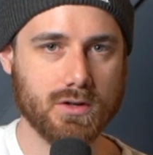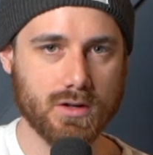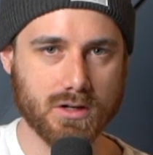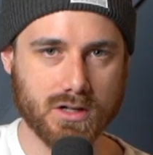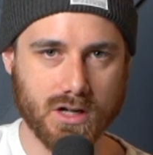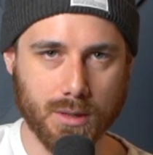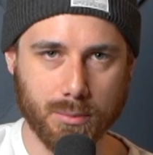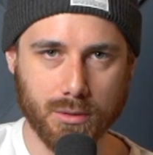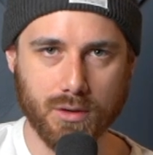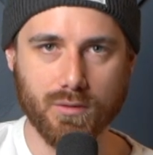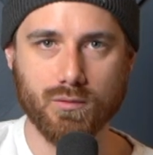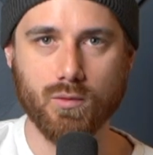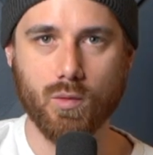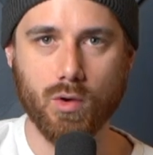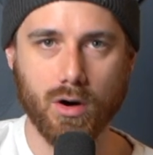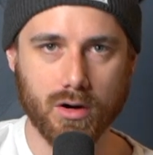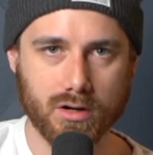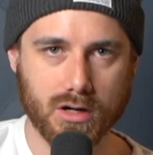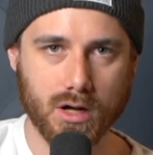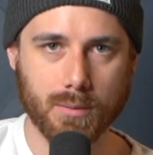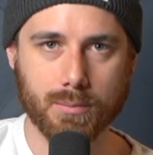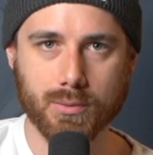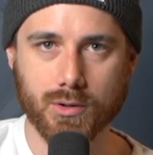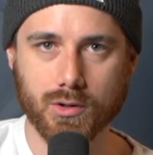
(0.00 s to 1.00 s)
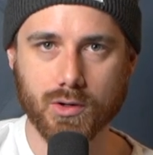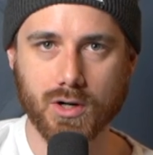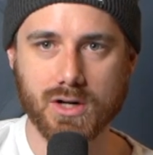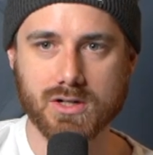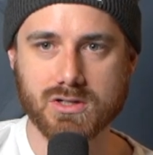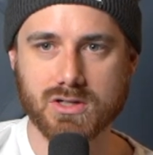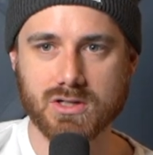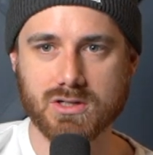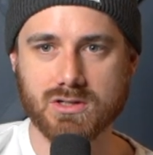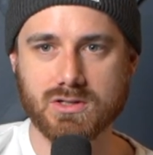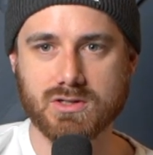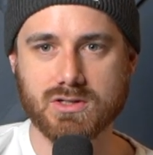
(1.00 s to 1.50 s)
a couple of walk-up
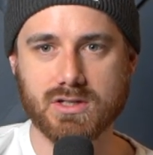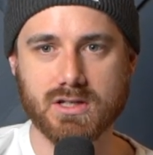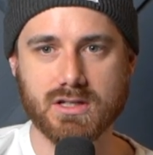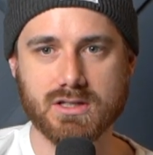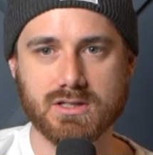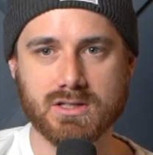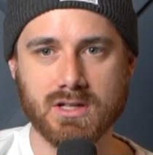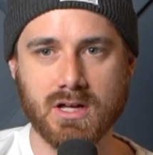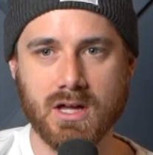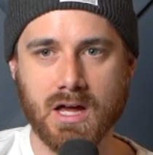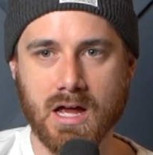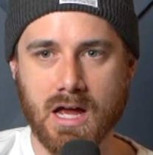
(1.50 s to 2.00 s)
progressions that